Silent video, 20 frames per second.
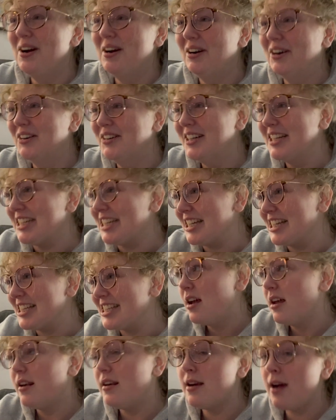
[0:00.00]
which
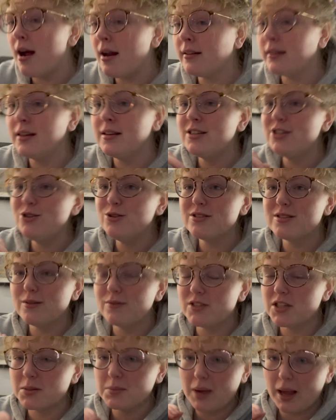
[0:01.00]
is not
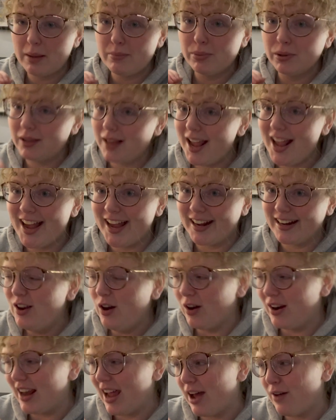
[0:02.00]
conducive to my plan
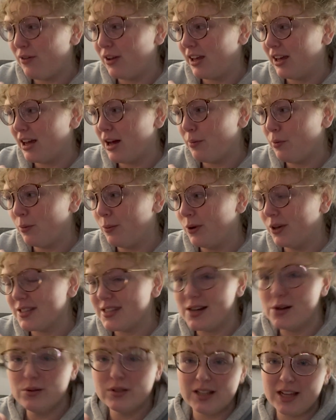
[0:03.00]
on having a couple books
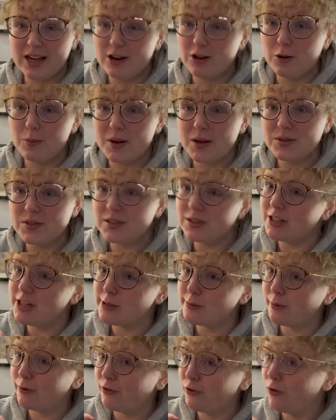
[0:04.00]
out in the Arrowmount series
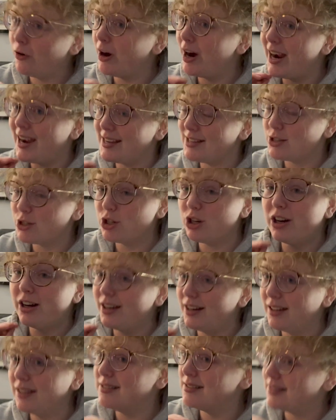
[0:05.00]
before I start
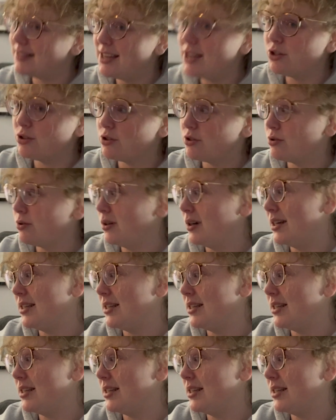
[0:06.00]
on Sage's story.